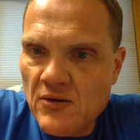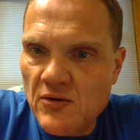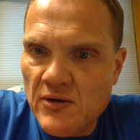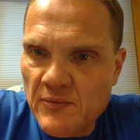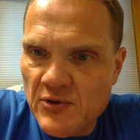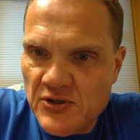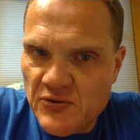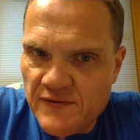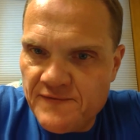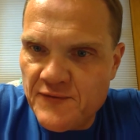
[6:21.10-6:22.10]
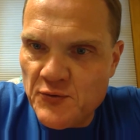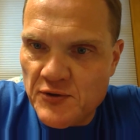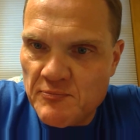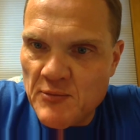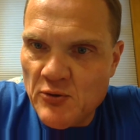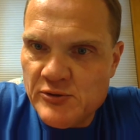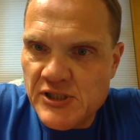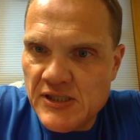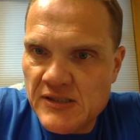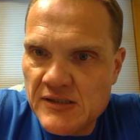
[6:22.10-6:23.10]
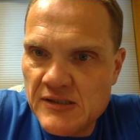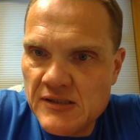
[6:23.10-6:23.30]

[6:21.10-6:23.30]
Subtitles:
Oh, I'm going to do a food emoji.